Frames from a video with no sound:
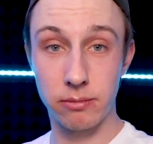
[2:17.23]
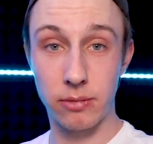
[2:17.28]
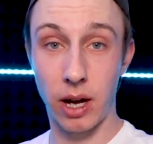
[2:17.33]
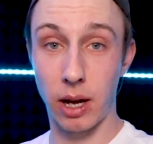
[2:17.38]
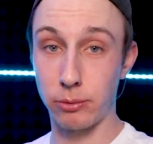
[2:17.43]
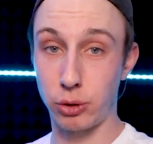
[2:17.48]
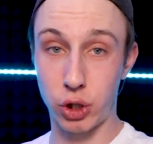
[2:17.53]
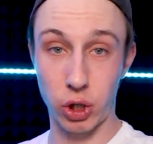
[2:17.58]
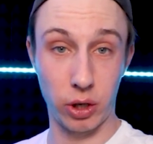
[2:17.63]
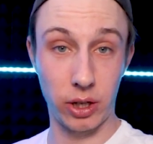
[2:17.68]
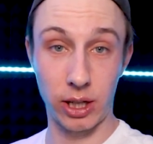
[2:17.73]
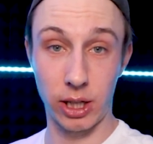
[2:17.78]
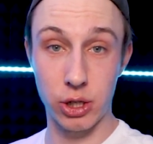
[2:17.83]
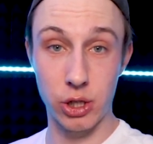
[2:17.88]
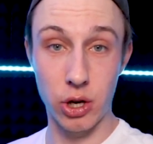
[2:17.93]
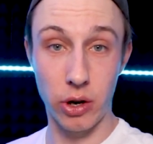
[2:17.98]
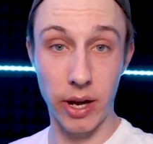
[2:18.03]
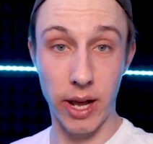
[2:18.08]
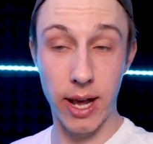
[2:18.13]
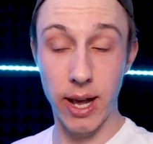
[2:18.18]
I'm sure you'll
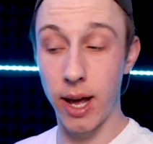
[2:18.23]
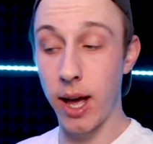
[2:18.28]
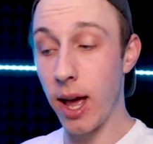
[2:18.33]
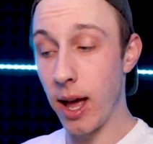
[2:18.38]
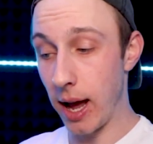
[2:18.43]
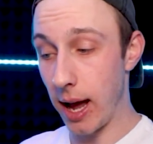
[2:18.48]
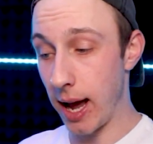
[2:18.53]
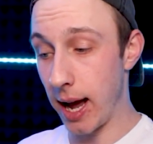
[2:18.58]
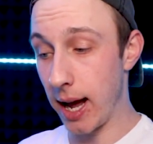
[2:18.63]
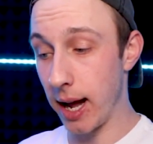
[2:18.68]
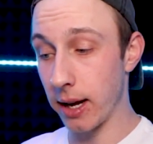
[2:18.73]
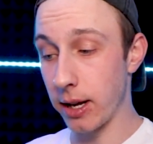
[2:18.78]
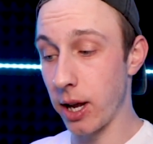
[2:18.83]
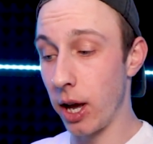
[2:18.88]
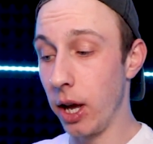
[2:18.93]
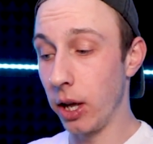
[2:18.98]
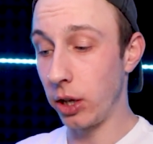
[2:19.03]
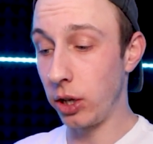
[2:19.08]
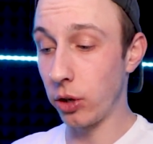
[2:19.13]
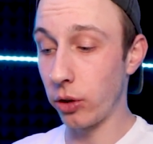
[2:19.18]
enjoy it, and
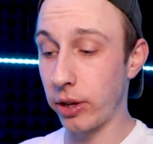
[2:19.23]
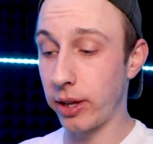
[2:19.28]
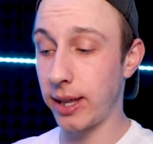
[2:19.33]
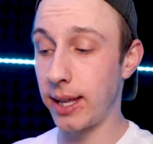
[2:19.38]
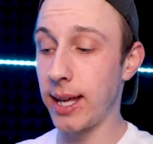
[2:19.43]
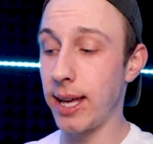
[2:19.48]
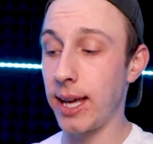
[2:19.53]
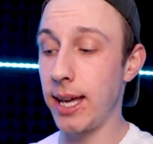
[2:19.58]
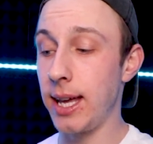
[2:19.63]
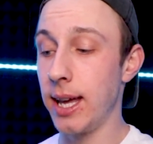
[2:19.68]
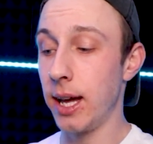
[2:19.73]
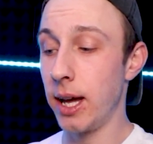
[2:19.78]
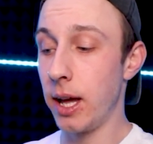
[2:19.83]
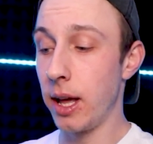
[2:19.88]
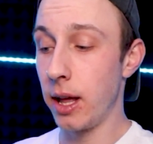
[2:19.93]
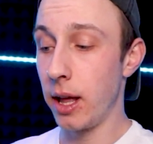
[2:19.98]
you'll see